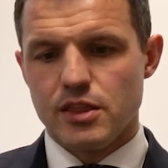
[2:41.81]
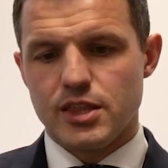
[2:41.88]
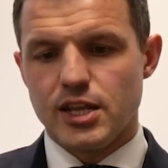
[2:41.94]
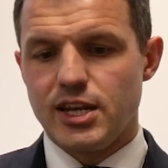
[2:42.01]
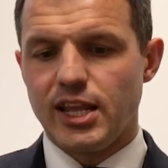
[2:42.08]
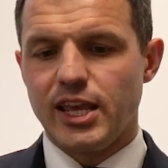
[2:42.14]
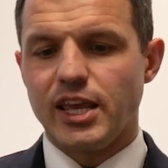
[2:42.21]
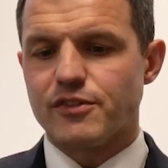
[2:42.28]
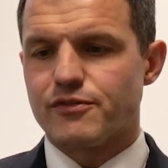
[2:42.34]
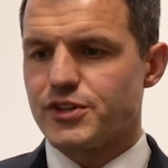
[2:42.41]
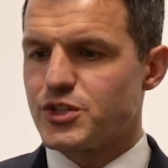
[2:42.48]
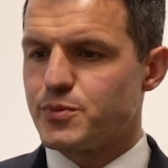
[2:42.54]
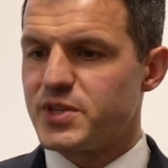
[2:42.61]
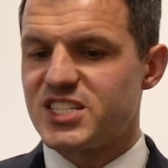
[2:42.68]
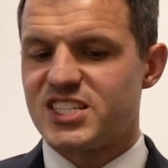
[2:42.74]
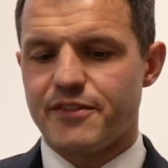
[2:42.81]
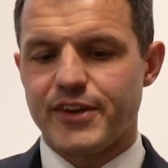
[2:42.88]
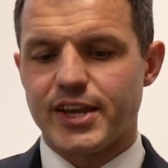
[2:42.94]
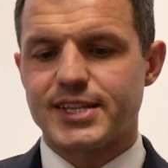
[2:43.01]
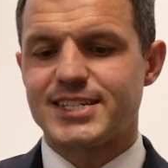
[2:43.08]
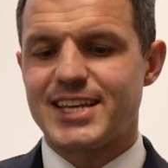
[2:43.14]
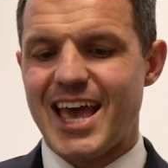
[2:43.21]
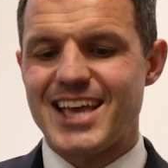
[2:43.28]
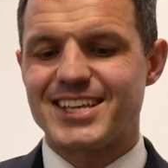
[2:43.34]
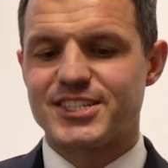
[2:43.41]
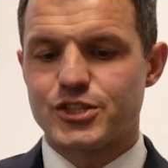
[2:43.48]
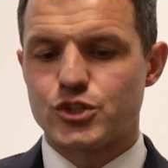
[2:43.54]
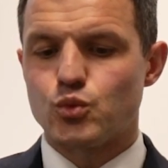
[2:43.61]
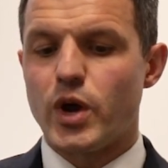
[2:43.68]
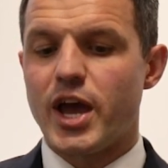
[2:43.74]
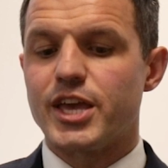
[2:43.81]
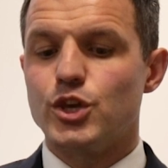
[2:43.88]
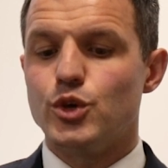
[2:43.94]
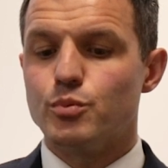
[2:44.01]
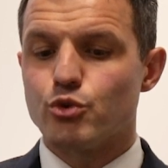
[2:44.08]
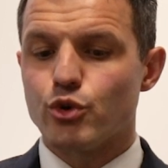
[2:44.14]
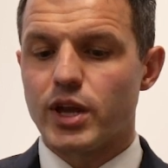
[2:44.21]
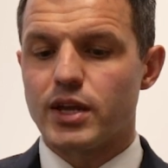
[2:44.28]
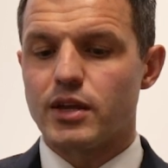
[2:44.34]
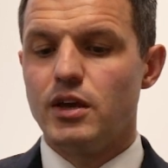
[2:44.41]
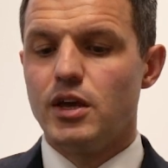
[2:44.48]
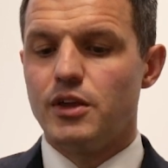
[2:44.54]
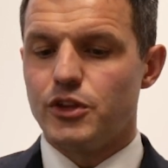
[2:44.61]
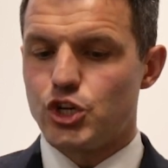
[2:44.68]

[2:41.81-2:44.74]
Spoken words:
The knee for specific tests where you bring